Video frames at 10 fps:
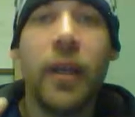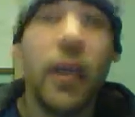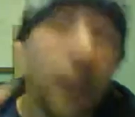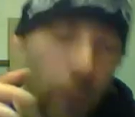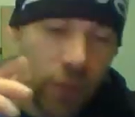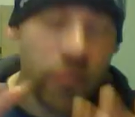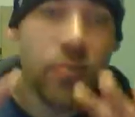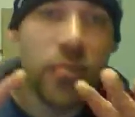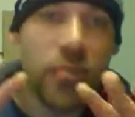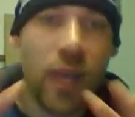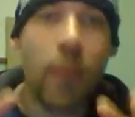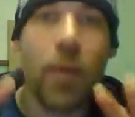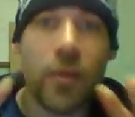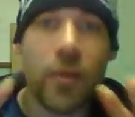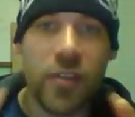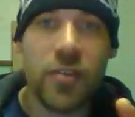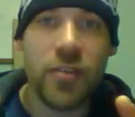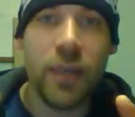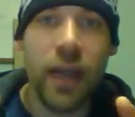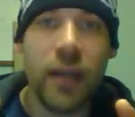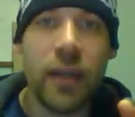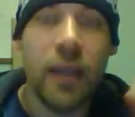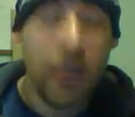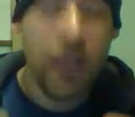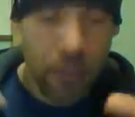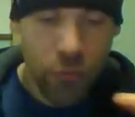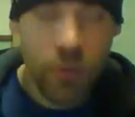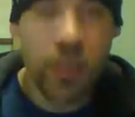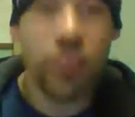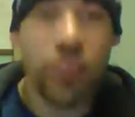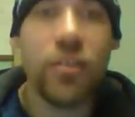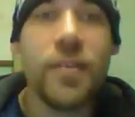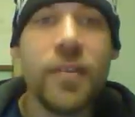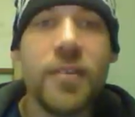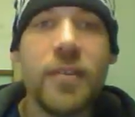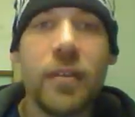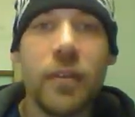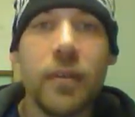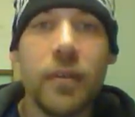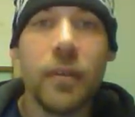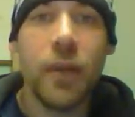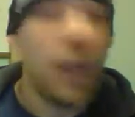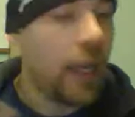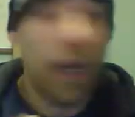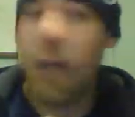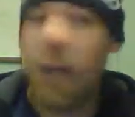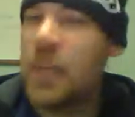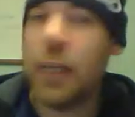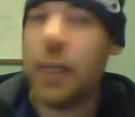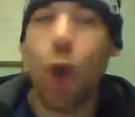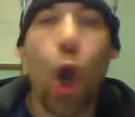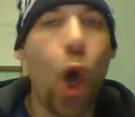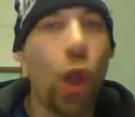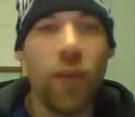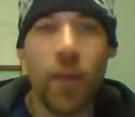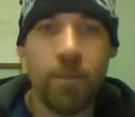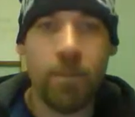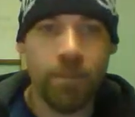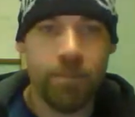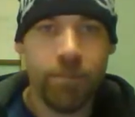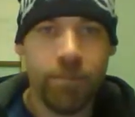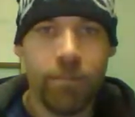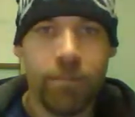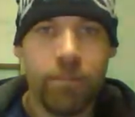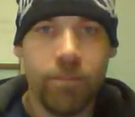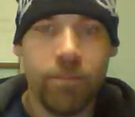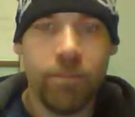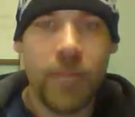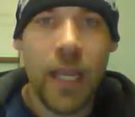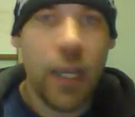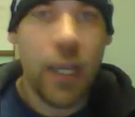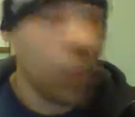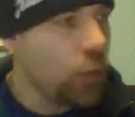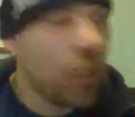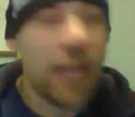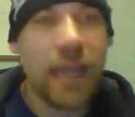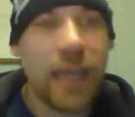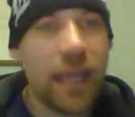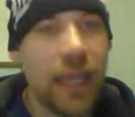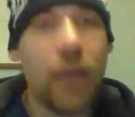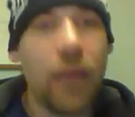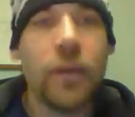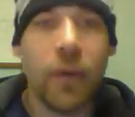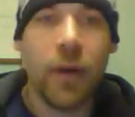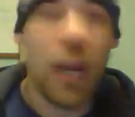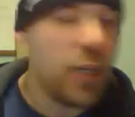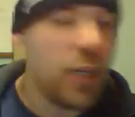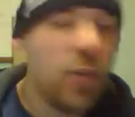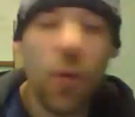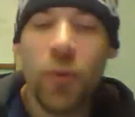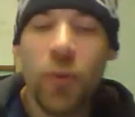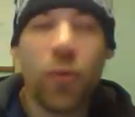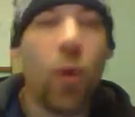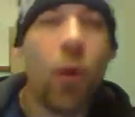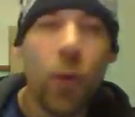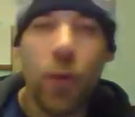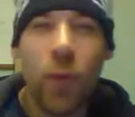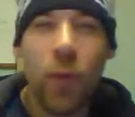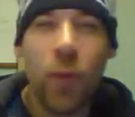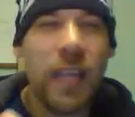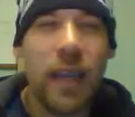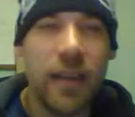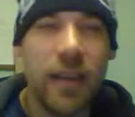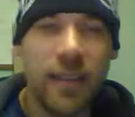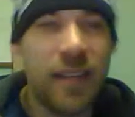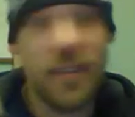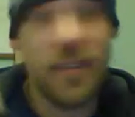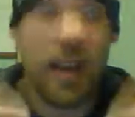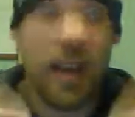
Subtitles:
Once you stop participating in traditions, and I mean all of them, you look at that calendar and you go through all those days that say